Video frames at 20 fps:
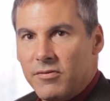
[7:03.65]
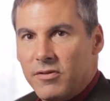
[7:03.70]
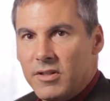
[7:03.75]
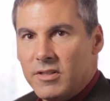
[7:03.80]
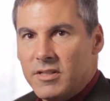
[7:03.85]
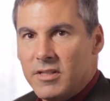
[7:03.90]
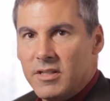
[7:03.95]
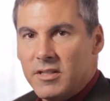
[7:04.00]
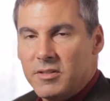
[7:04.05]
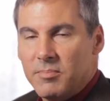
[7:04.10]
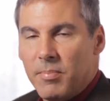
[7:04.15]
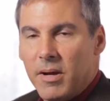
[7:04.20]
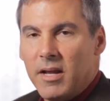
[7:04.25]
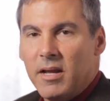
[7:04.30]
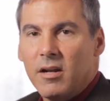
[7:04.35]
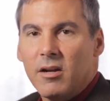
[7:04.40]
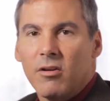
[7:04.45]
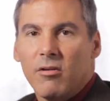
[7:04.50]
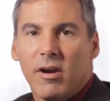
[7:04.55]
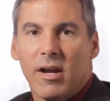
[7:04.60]
For instance,
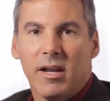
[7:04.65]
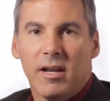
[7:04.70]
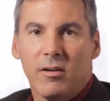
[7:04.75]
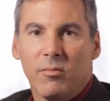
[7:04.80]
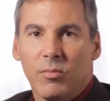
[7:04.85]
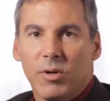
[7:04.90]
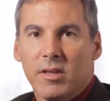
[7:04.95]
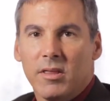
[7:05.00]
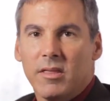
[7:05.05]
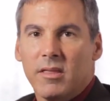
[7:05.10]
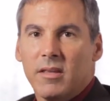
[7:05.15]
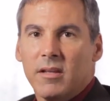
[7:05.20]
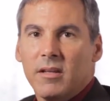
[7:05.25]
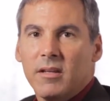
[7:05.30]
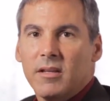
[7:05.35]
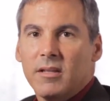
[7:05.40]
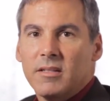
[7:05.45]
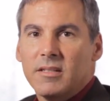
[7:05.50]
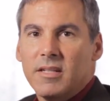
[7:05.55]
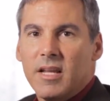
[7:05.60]
by integrating with
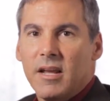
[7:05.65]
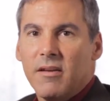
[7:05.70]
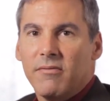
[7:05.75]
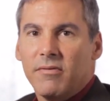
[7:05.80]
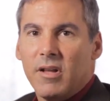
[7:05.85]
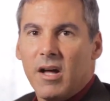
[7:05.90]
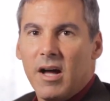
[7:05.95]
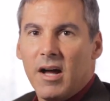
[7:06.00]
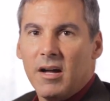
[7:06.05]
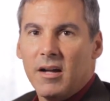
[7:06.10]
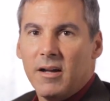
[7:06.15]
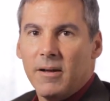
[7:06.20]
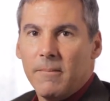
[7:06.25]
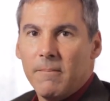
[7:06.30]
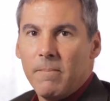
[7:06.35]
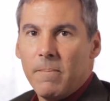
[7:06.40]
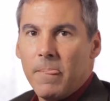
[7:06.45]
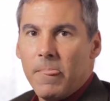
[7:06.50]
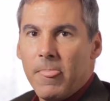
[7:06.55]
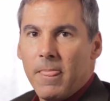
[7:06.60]
SafeLock,
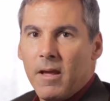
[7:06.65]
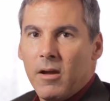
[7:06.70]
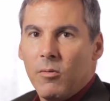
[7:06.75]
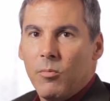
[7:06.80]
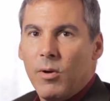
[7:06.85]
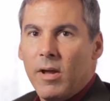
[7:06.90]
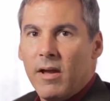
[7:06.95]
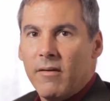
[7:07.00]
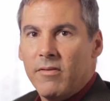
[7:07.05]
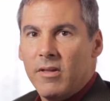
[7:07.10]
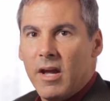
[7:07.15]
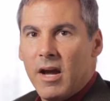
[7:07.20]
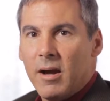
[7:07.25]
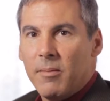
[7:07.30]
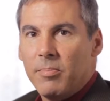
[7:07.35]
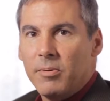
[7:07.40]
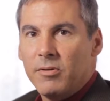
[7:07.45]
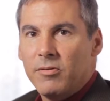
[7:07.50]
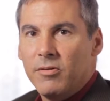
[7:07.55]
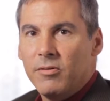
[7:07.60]
we have the
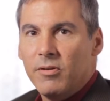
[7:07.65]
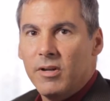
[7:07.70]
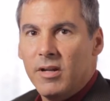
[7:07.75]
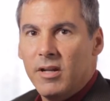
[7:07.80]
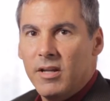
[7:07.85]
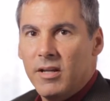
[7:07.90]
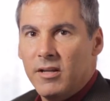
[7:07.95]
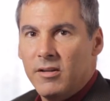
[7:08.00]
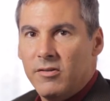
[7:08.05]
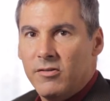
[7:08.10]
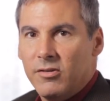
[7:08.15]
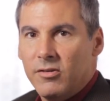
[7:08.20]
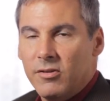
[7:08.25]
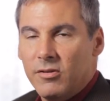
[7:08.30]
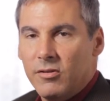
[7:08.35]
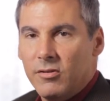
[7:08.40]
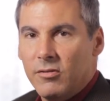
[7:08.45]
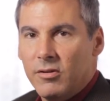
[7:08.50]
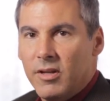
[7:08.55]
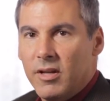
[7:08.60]
opportunity
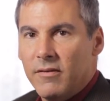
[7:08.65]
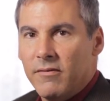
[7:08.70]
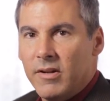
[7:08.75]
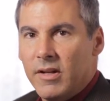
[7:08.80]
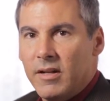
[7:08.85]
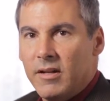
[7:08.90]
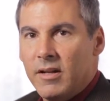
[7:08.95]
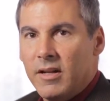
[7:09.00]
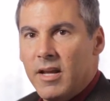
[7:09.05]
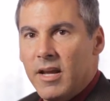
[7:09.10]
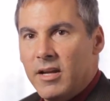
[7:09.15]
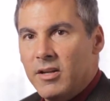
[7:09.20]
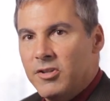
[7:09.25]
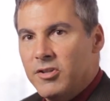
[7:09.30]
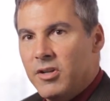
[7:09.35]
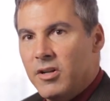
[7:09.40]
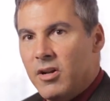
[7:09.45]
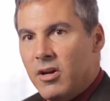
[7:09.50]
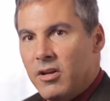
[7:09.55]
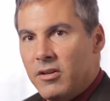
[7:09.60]
to give an
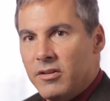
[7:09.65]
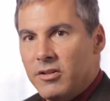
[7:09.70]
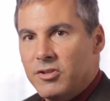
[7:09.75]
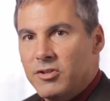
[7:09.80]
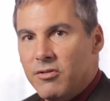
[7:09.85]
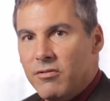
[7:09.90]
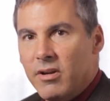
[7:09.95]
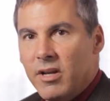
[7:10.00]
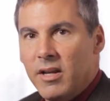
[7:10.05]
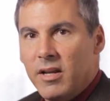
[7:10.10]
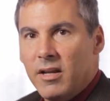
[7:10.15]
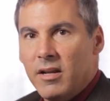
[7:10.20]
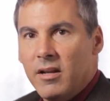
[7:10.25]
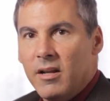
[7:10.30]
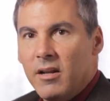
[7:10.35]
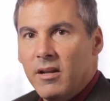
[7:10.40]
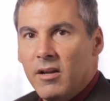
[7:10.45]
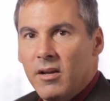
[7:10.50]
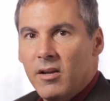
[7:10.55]
indication on the screen